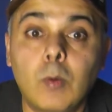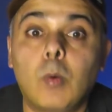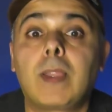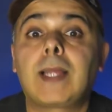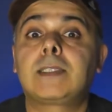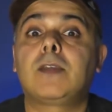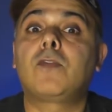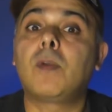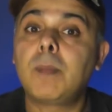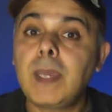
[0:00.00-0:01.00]
Well, that's it
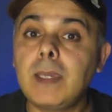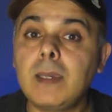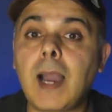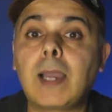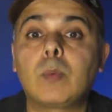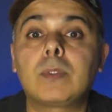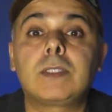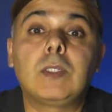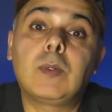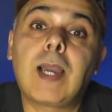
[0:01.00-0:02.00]
from me. I will
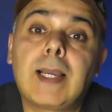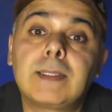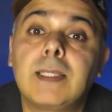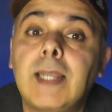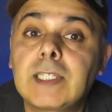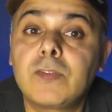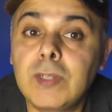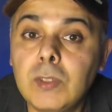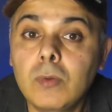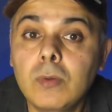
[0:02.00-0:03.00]
see you guys in the next
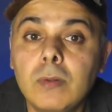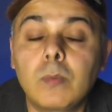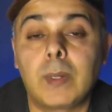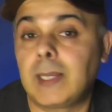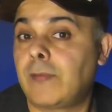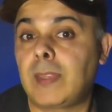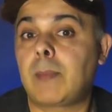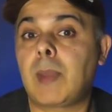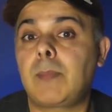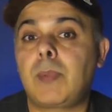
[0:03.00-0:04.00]
video, whenever that
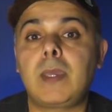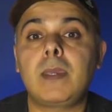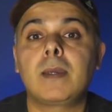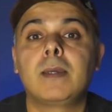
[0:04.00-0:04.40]
might be.